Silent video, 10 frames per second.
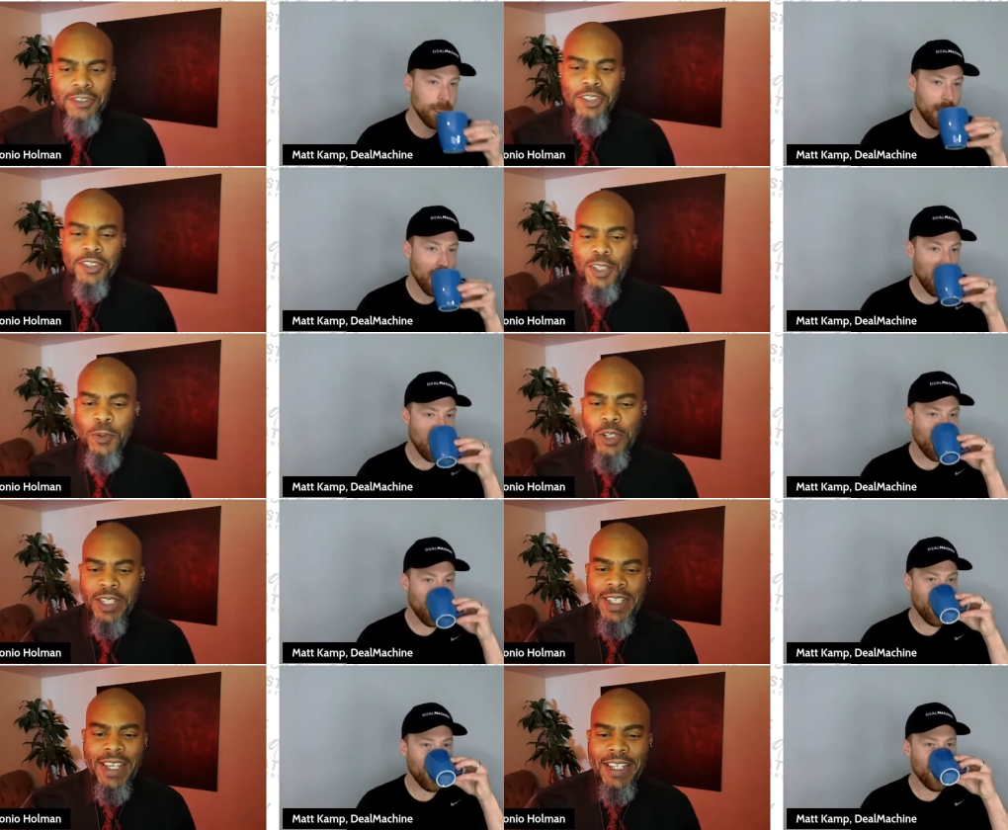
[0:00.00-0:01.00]
Speaker 1: see where you
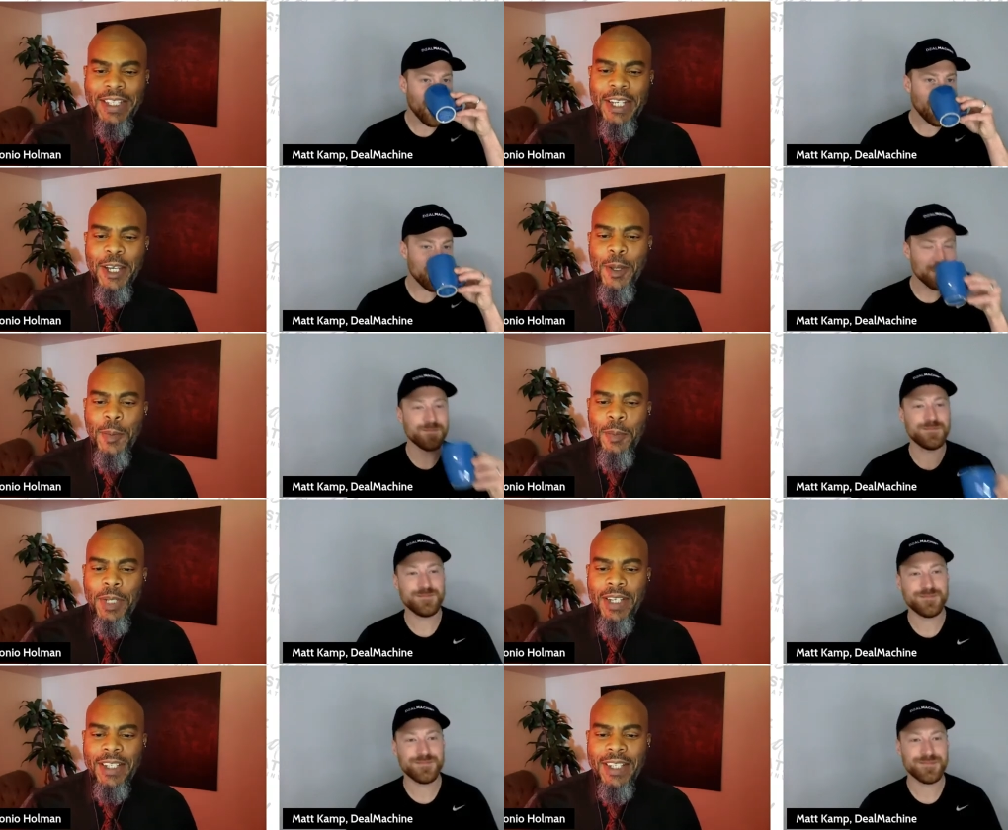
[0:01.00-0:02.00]
take it. Mm -hmm.
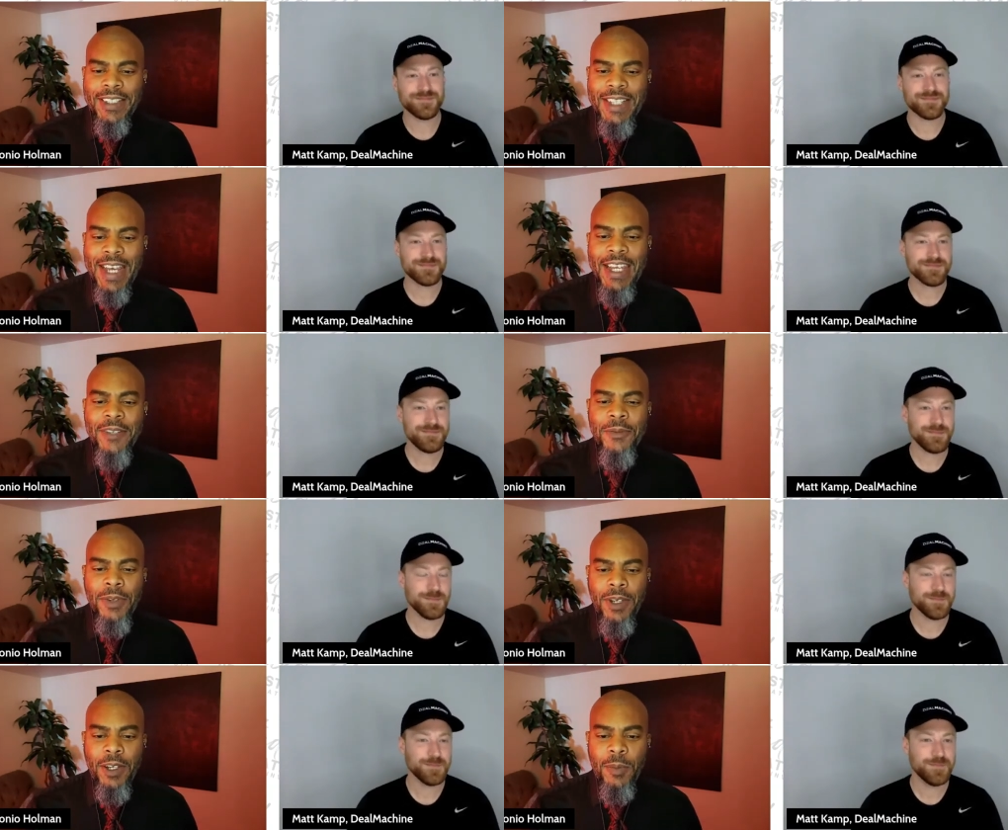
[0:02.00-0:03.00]
But aside
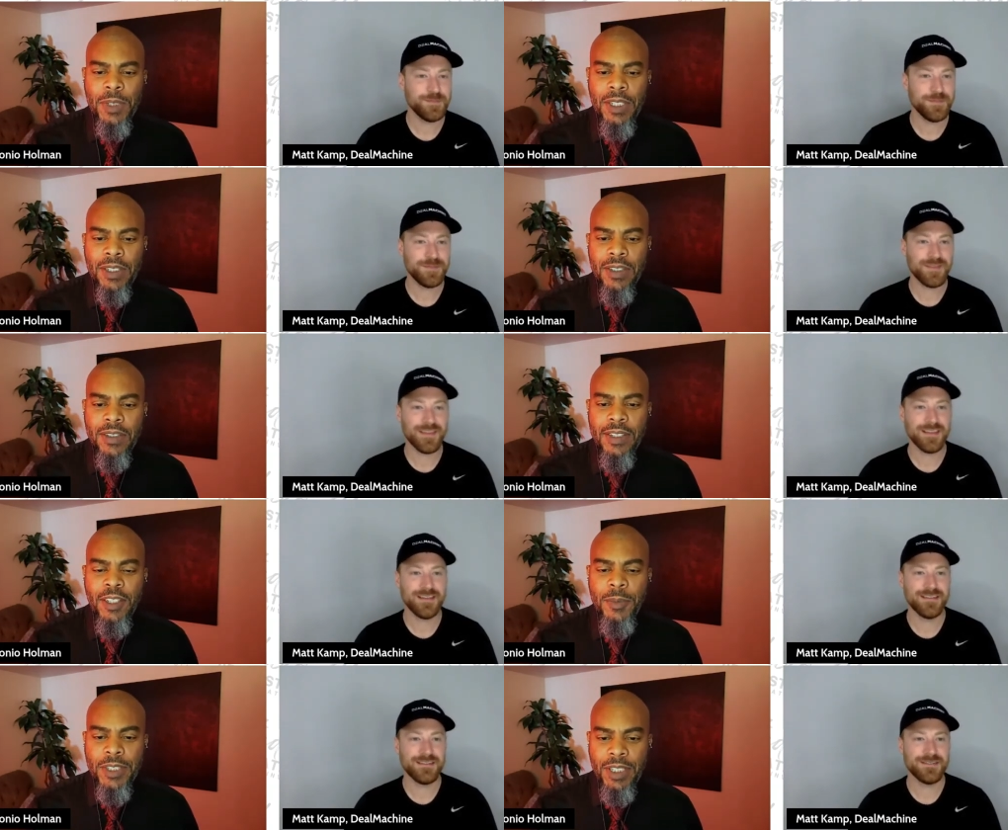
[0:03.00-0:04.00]
from Deal
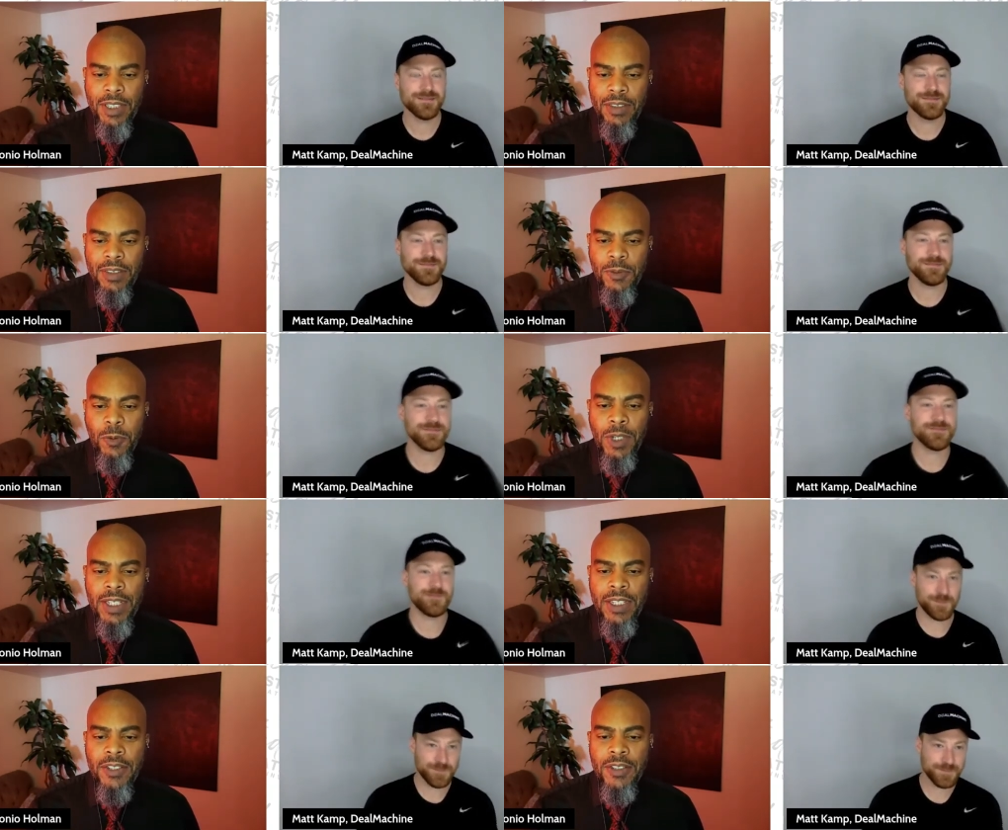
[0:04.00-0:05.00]
Machine, what
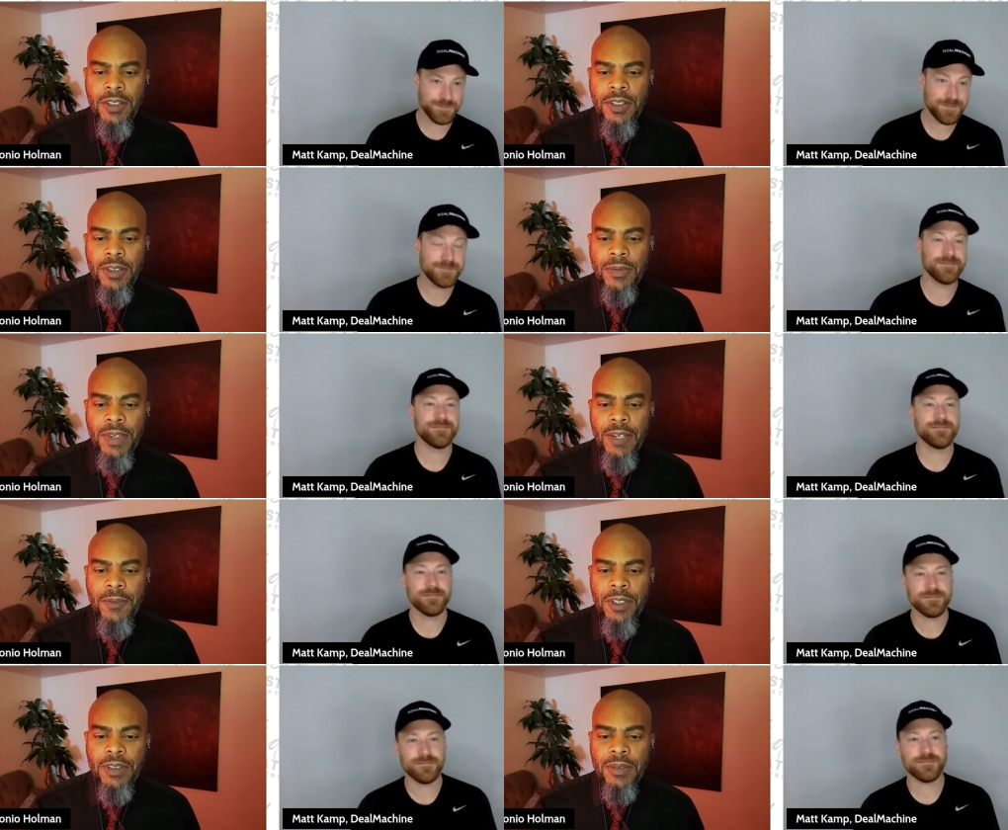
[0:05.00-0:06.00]
is mm-hmm. your favorite
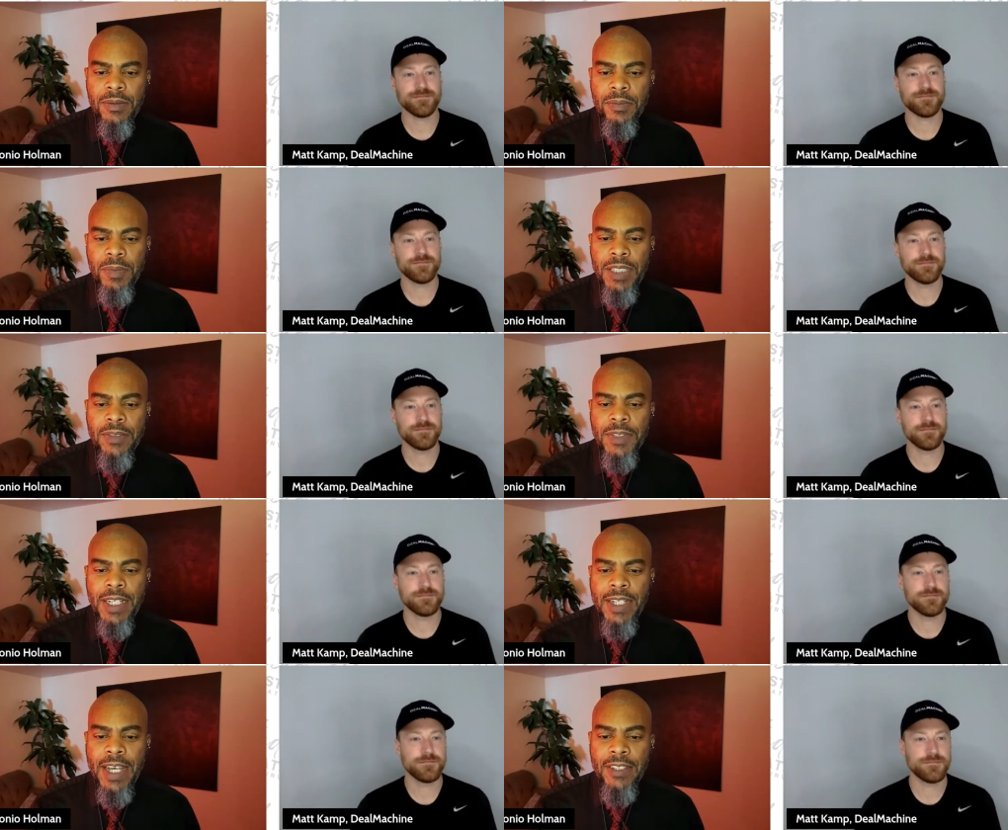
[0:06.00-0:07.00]
piece of
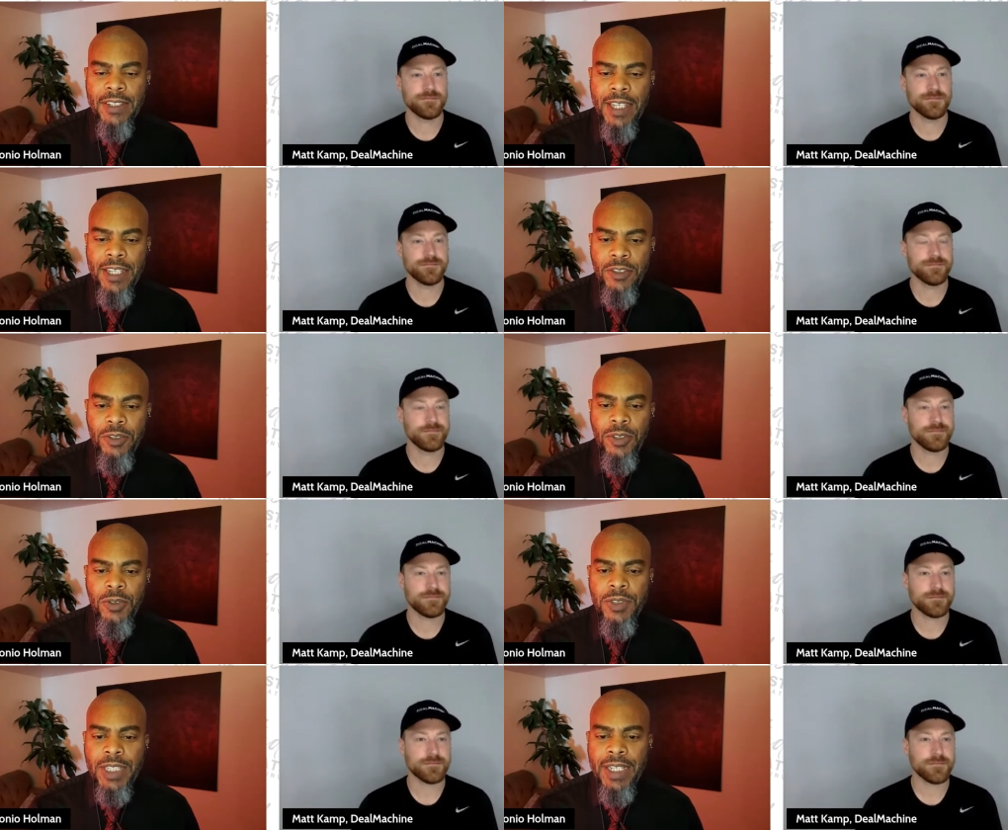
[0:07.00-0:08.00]
technology that you
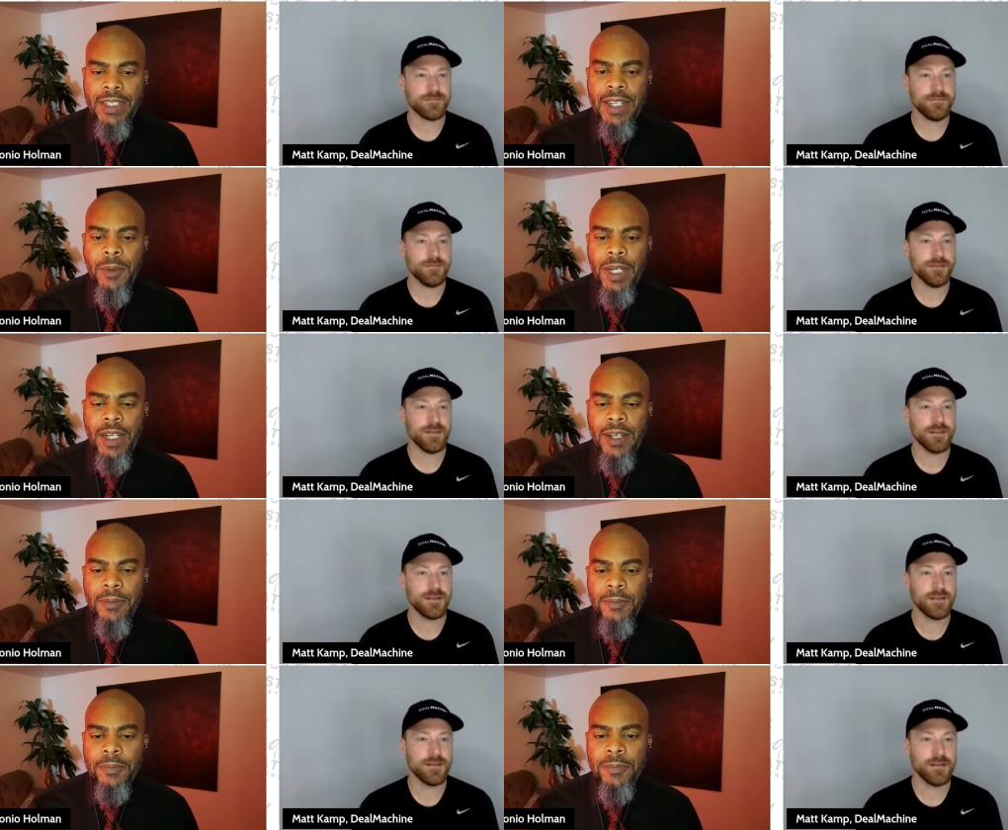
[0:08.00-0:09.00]
use day to day right now?
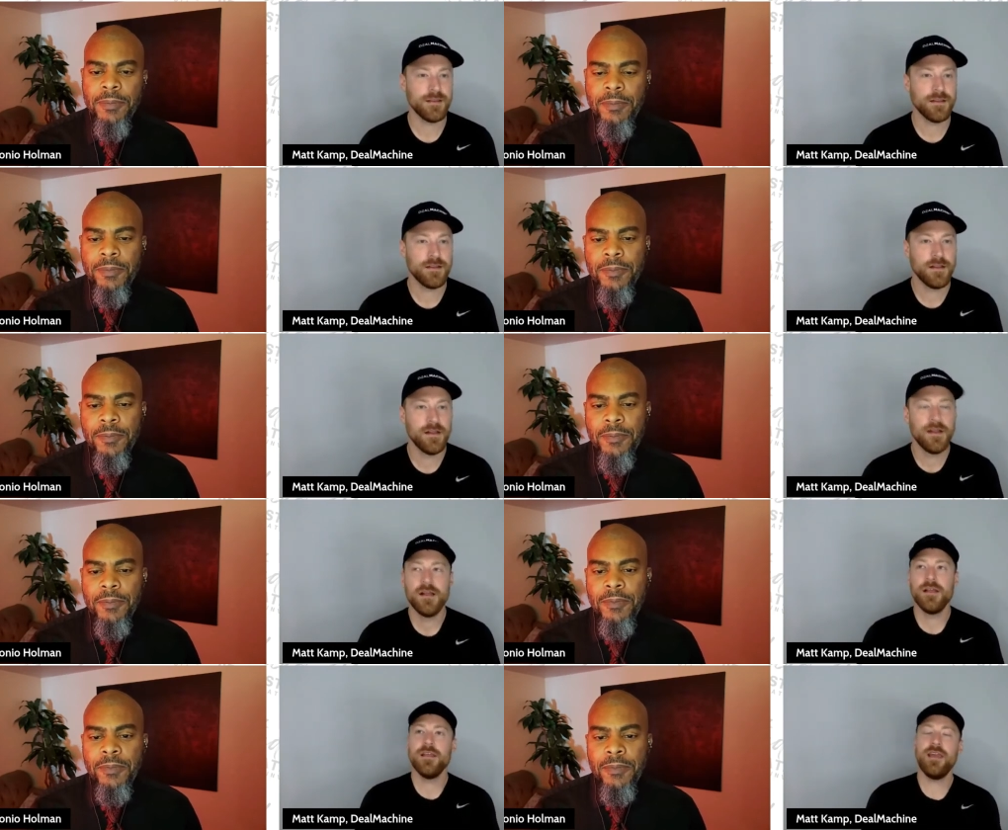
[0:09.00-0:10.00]

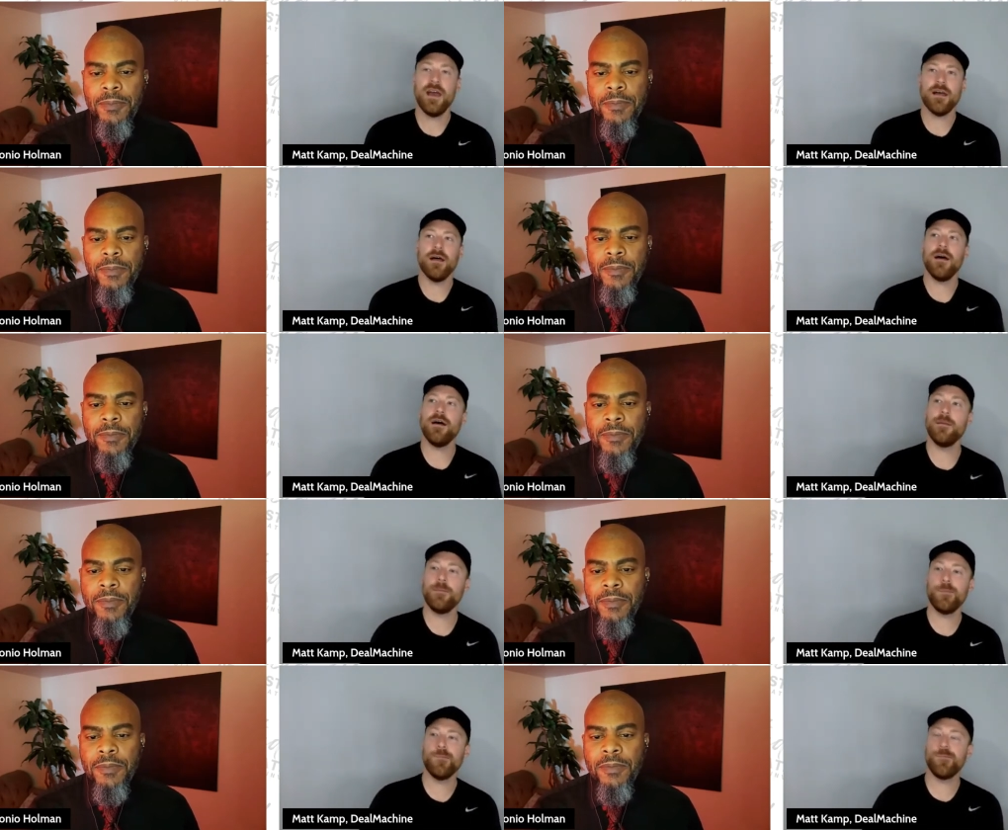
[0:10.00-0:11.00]
Speaker 2: Yeah, um,